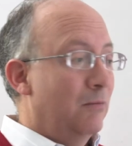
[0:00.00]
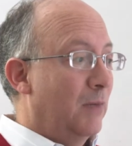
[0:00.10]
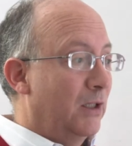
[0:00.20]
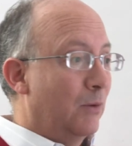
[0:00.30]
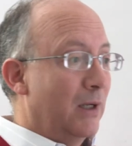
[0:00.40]

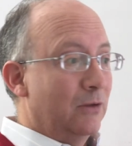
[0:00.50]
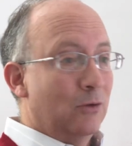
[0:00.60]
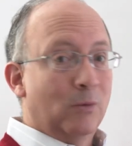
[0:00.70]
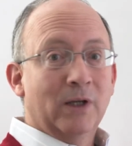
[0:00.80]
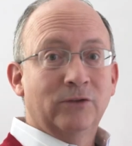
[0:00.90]
By the way,
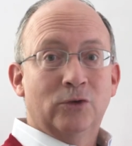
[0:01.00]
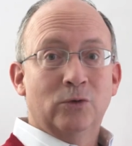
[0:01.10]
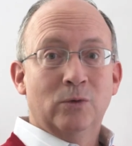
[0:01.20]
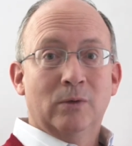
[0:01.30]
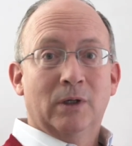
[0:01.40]
the ones
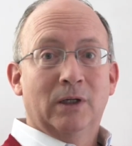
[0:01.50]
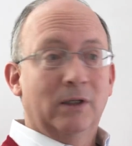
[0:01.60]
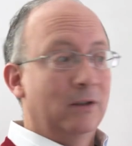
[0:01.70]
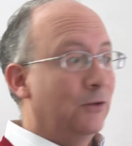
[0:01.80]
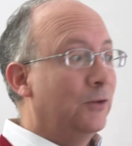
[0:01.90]
who
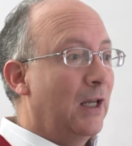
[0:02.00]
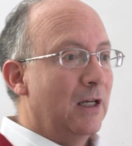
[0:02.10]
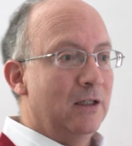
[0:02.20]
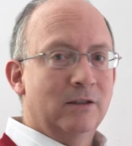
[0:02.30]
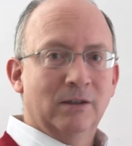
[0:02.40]

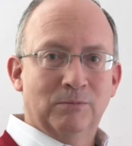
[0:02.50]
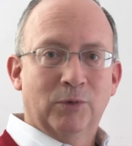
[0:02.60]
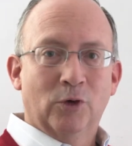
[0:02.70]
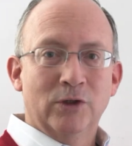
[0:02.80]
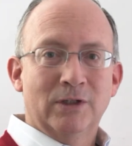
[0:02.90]
stayed
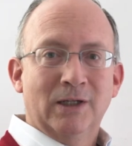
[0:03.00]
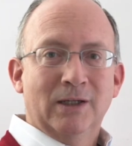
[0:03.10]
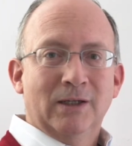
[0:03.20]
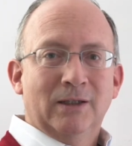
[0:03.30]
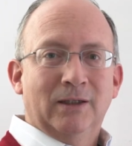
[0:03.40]
employed
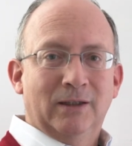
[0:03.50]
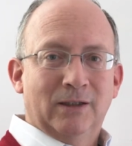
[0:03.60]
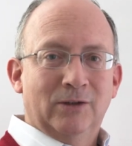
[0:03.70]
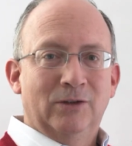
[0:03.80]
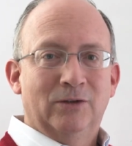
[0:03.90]

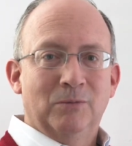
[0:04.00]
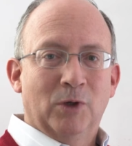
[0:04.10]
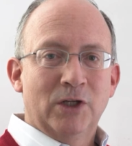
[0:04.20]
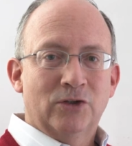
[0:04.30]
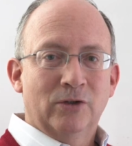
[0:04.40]
in the
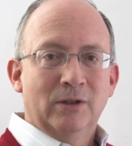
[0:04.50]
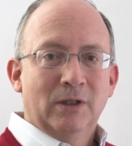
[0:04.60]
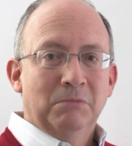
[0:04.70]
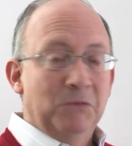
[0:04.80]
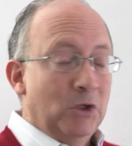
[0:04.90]
simulation,
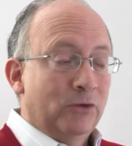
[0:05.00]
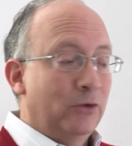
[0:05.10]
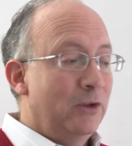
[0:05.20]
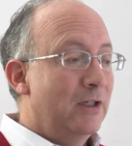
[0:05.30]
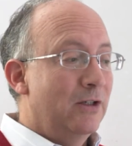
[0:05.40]
they
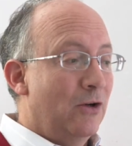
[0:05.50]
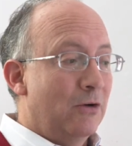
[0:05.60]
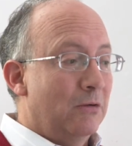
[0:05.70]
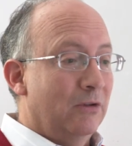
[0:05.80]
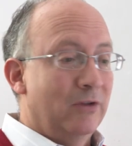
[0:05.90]
also didn't
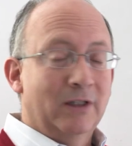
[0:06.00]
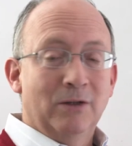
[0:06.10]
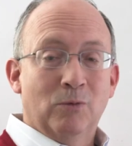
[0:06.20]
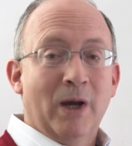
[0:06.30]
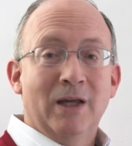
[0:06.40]
know
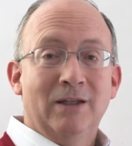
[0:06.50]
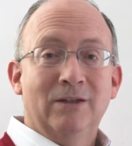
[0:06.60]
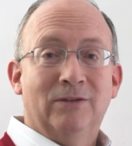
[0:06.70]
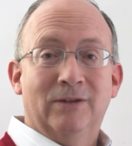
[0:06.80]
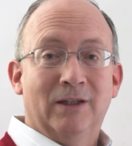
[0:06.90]
exactly why it
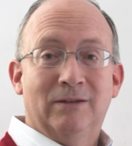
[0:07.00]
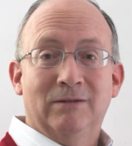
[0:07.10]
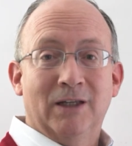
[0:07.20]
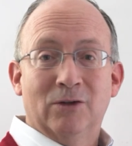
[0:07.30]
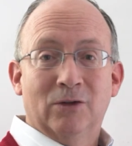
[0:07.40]
is that
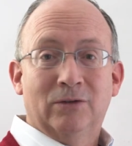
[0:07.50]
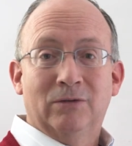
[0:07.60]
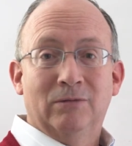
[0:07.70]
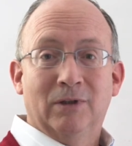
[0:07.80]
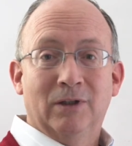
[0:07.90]
they got
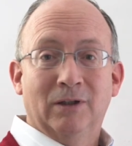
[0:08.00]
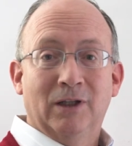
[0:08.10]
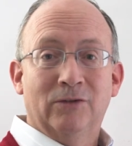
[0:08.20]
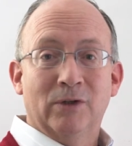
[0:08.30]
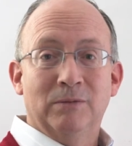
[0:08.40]

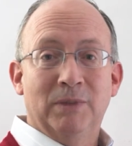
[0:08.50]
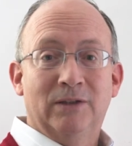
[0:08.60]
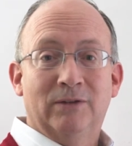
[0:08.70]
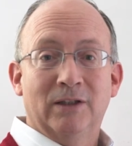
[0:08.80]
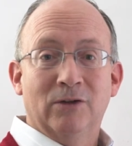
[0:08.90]
less red
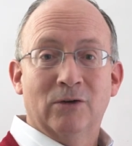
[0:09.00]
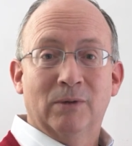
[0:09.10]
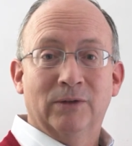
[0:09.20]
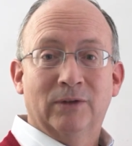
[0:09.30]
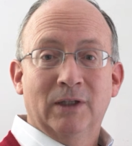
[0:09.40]
bits than the other
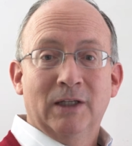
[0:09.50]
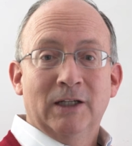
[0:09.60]
ones.